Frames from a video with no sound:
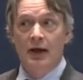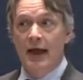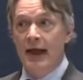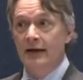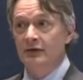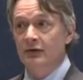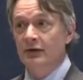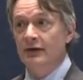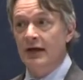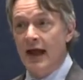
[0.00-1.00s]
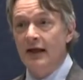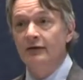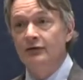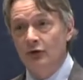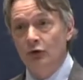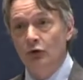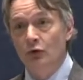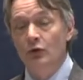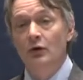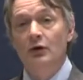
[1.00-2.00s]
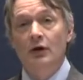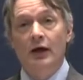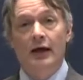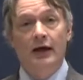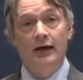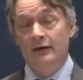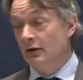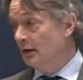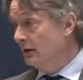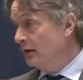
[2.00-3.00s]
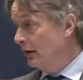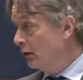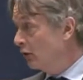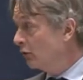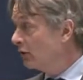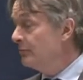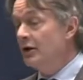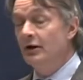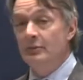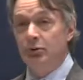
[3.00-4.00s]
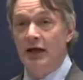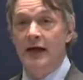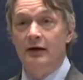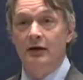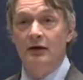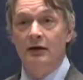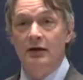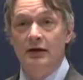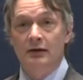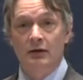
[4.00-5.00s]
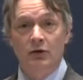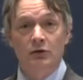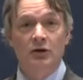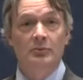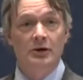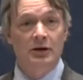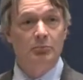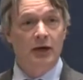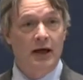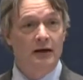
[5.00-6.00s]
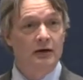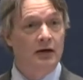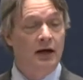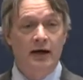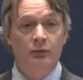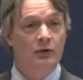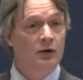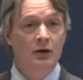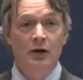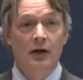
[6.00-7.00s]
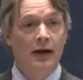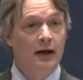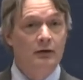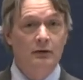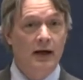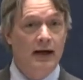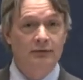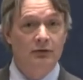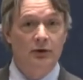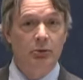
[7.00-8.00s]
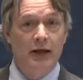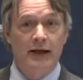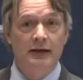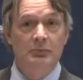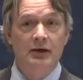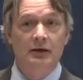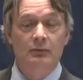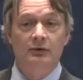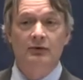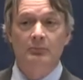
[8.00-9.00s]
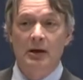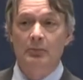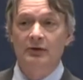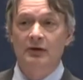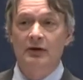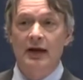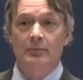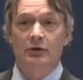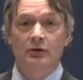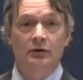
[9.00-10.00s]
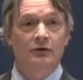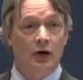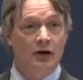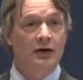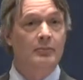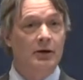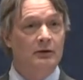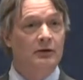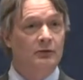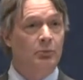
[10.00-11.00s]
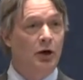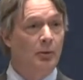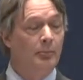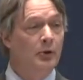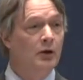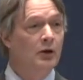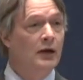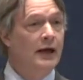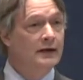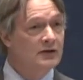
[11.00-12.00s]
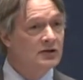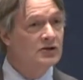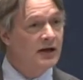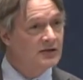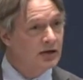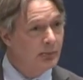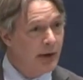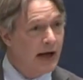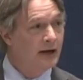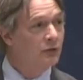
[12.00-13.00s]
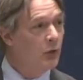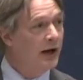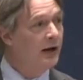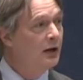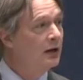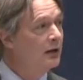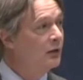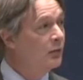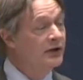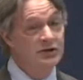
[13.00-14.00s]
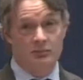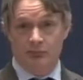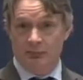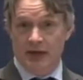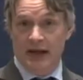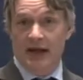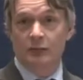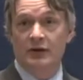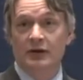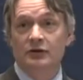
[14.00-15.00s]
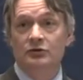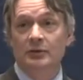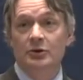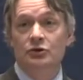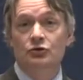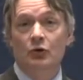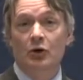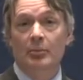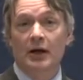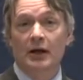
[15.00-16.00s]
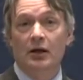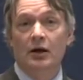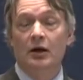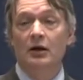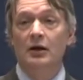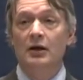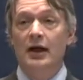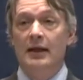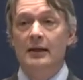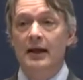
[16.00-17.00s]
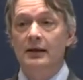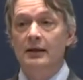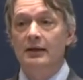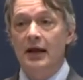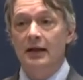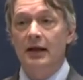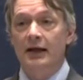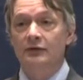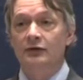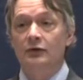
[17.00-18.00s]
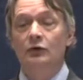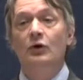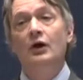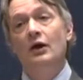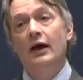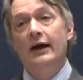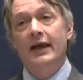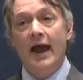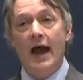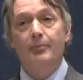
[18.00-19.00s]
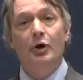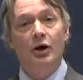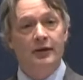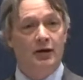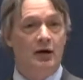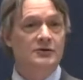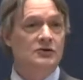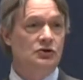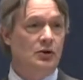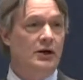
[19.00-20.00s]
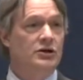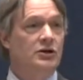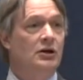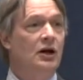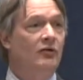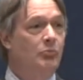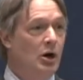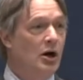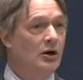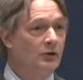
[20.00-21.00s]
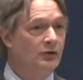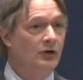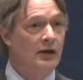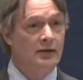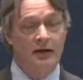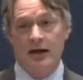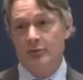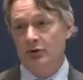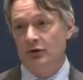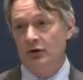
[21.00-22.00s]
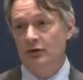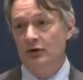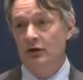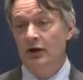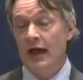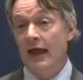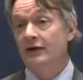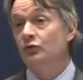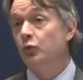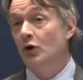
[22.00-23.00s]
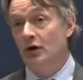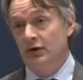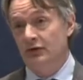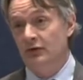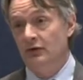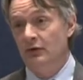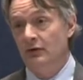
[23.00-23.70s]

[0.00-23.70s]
And thanks to the local community planner, the local community planner and I were out after a planning meeting with some members of the neighborhood talking about this problem, and he suggested a pathway which began with an interim control bylaw and then led to a cap on the concentration of bars in the neighborhood. And it's worked.